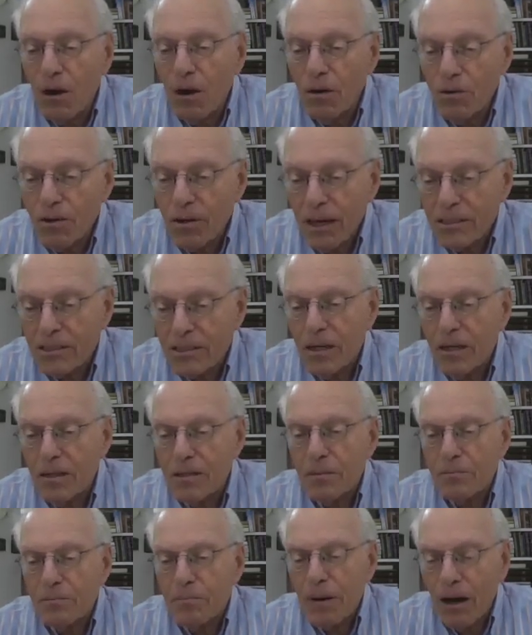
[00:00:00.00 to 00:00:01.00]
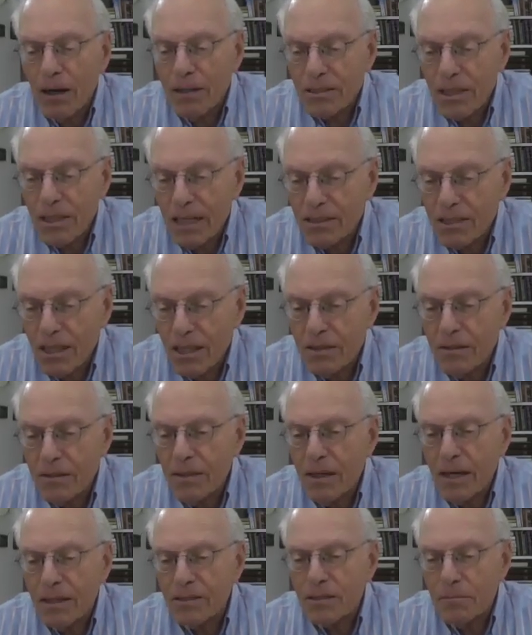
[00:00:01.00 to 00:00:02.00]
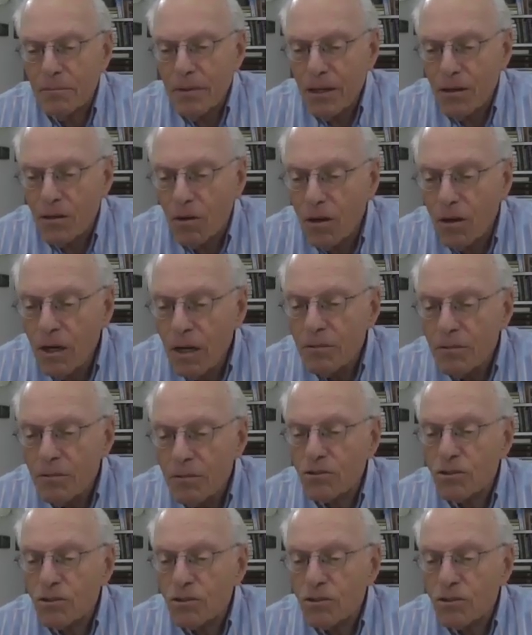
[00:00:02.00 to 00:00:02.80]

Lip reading: owner the boss has a migu.